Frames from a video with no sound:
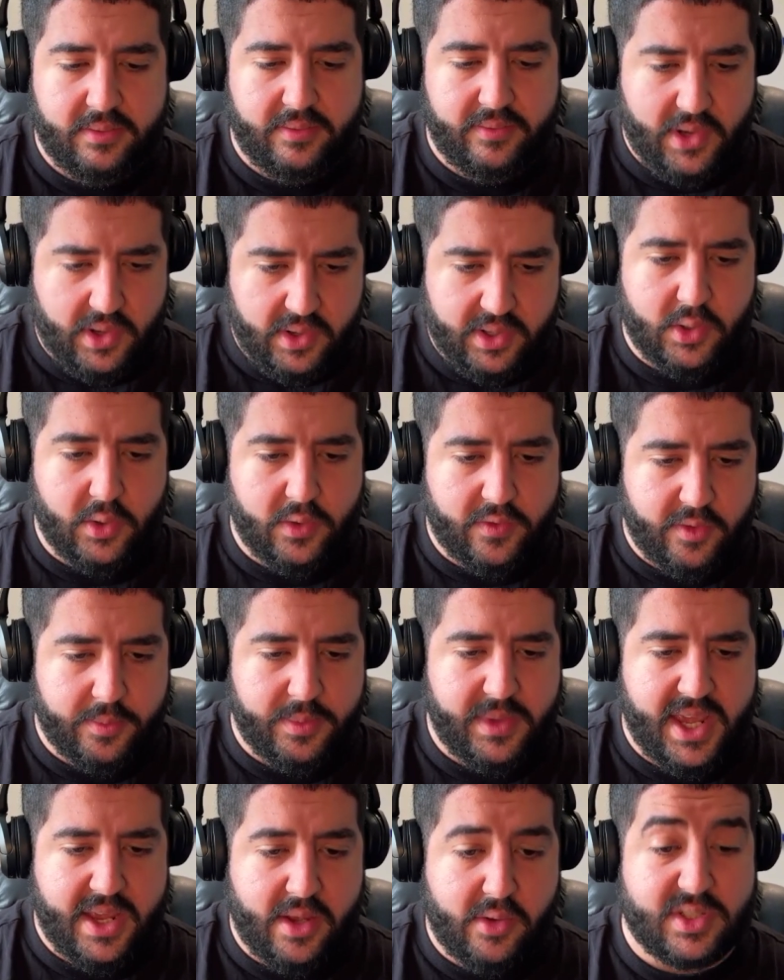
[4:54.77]
Very good from
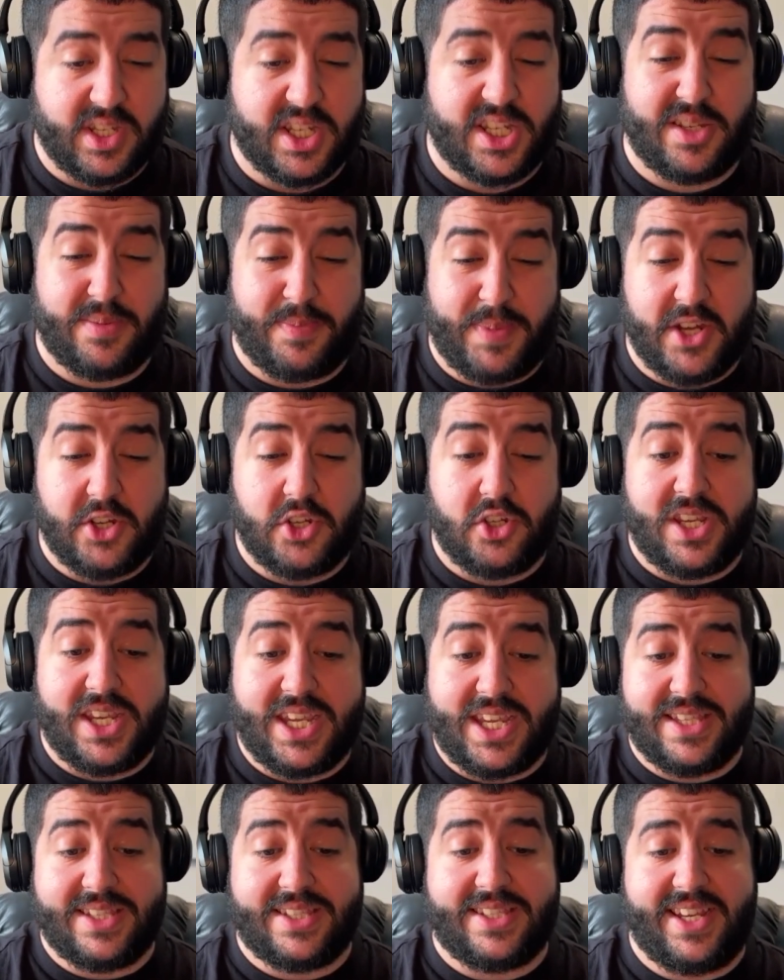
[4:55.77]
the Eagles, especially
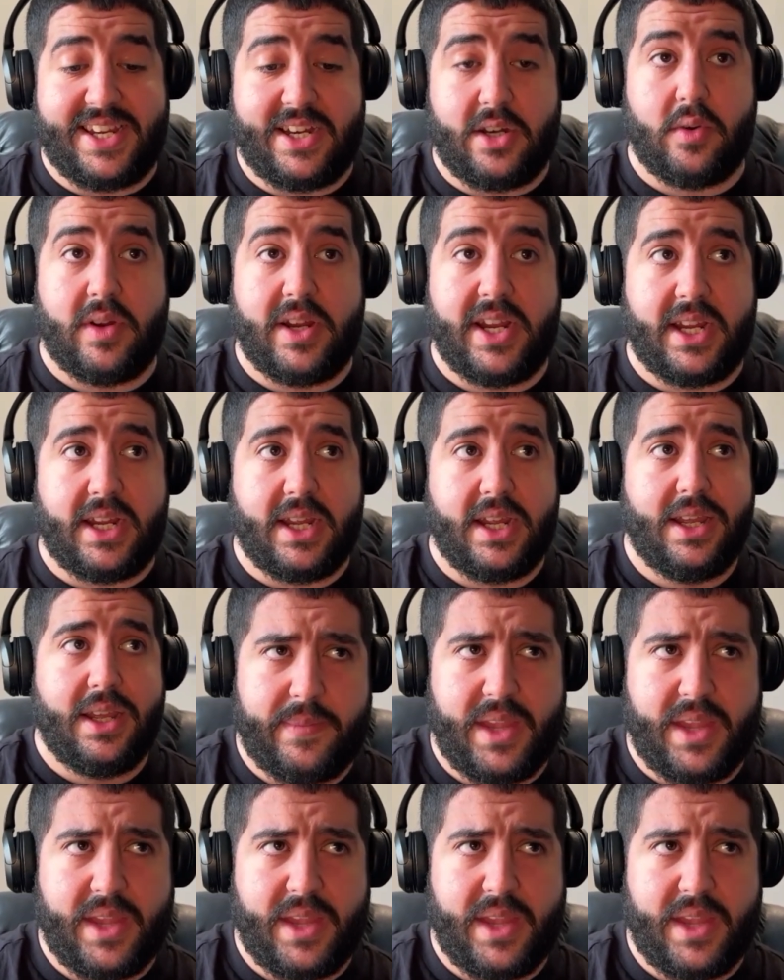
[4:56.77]
considering